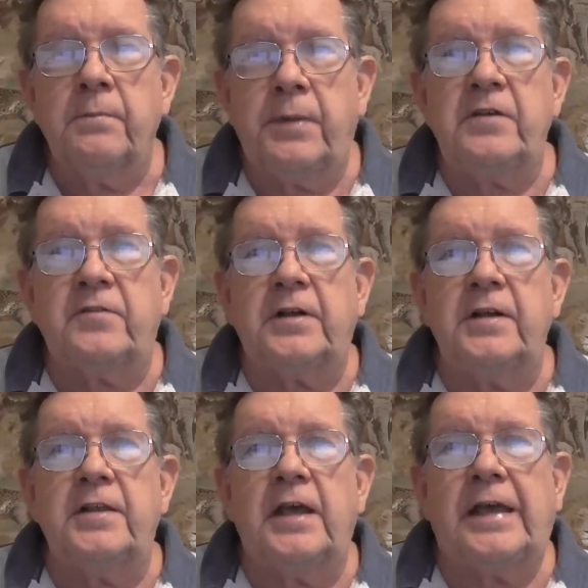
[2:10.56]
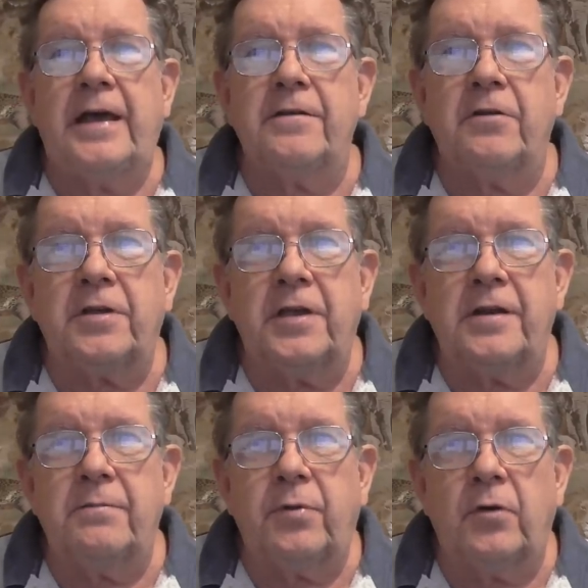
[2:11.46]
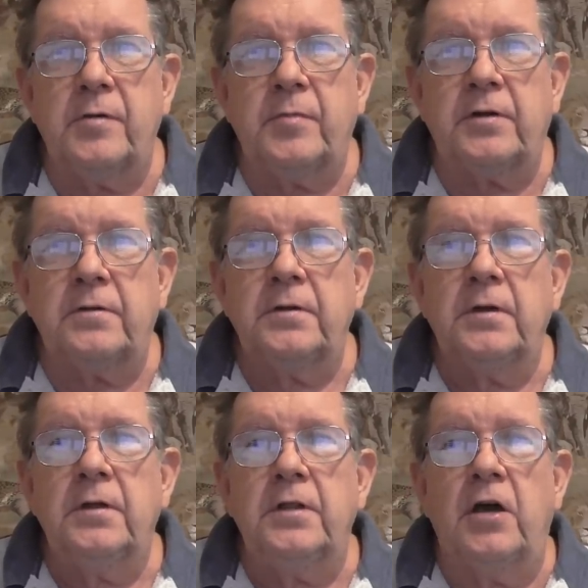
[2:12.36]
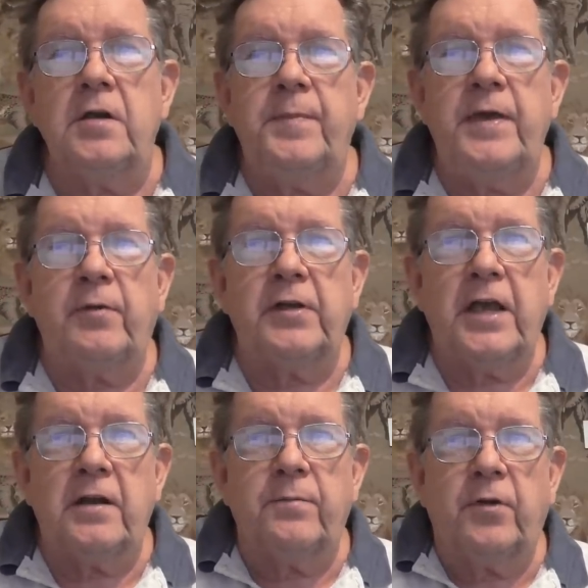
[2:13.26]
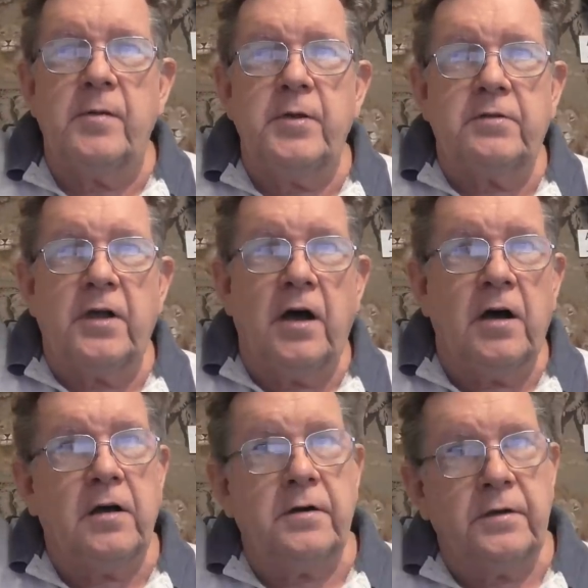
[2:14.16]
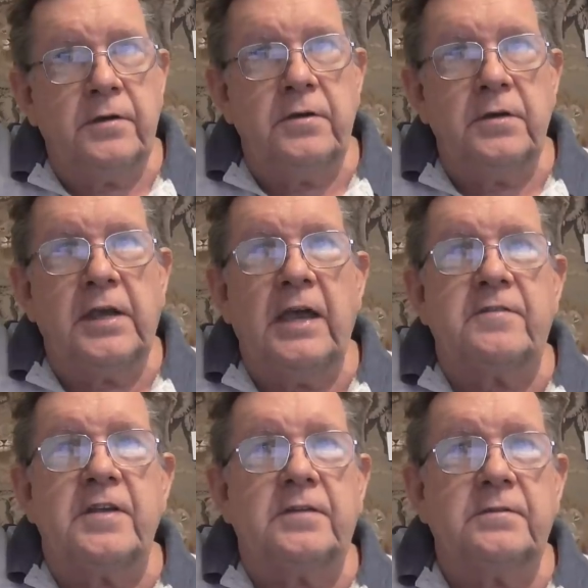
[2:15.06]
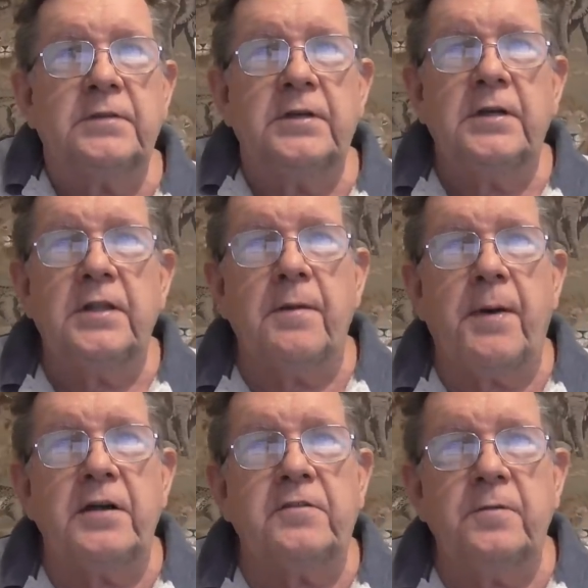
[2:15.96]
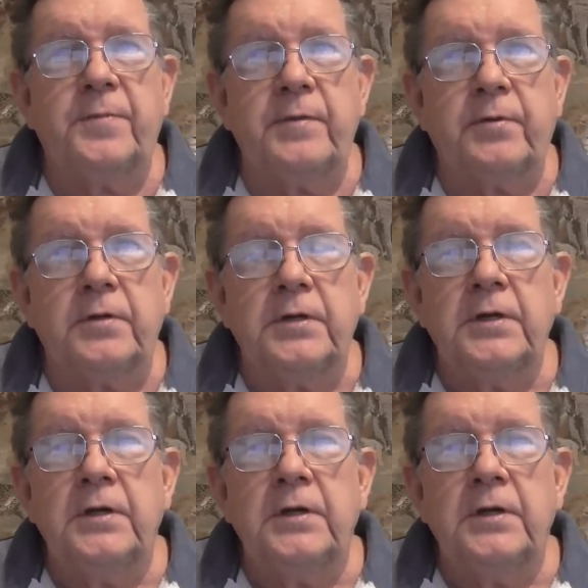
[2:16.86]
Basically, they cannot get employment. The only people who can get employment are, you guessed it, the Bantu people.